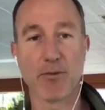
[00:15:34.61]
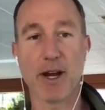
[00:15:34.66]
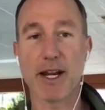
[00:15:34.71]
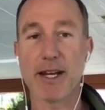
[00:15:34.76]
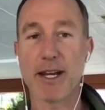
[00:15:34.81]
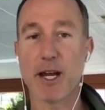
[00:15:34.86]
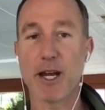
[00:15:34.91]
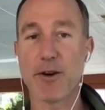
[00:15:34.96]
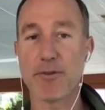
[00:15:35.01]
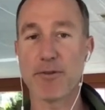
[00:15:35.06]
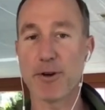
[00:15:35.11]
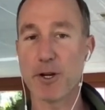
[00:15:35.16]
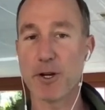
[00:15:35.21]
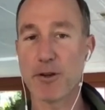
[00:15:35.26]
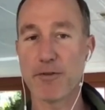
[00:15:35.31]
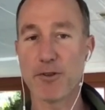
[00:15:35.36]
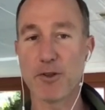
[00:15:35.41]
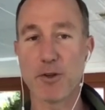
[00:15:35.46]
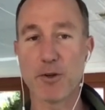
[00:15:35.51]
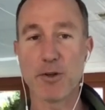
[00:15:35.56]
Right now,
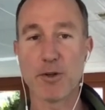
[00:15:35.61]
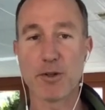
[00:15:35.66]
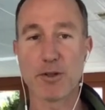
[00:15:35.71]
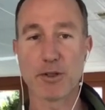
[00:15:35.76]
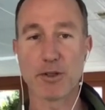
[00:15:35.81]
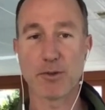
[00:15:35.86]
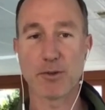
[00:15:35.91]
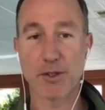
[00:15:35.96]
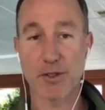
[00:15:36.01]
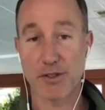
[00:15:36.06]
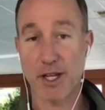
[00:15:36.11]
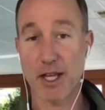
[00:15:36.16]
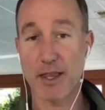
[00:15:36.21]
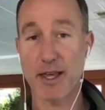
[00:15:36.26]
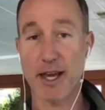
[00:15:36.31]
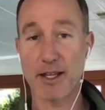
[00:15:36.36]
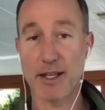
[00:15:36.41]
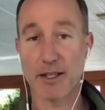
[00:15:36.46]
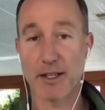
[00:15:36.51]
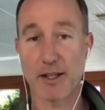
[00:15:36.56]
very few will say
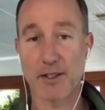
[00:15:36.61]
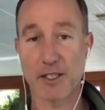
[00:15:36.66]
that.